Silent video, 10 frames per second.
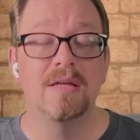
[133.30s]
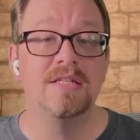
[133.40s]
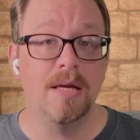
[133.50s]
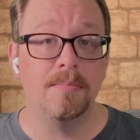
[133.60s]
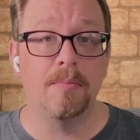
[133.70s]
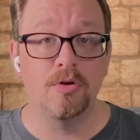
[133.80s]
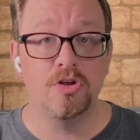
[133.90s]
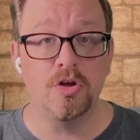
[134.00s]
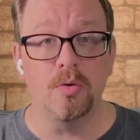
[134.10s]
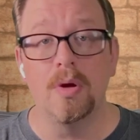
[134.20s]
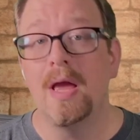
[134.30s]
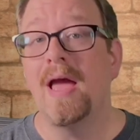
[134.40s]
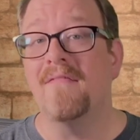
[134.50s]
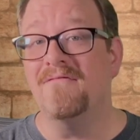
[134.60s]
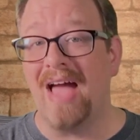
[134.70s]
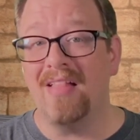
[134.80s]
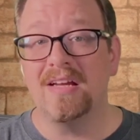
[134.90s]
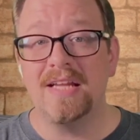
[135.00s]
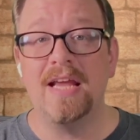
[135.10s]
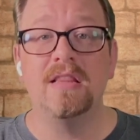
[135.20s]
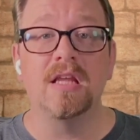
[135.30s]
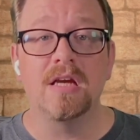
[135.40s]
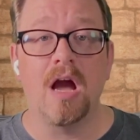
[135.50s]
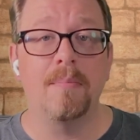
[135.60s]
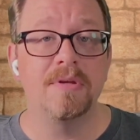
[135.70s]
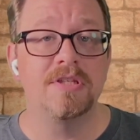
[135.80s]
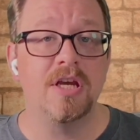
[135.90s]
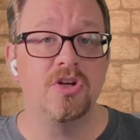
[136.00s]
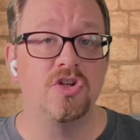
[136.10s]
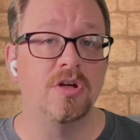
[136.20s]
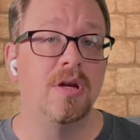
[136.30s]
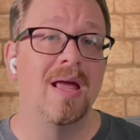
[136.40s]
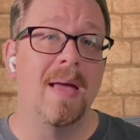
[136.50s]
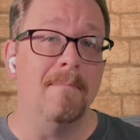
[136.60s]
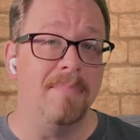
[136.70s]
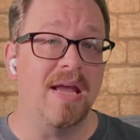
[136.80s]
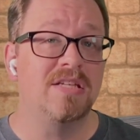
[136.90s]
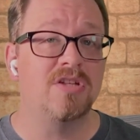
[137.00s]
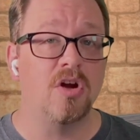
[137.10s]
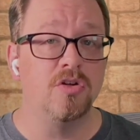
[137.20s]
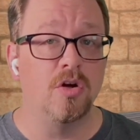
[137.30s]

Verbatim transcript: Tip number two, validate the compensation based on your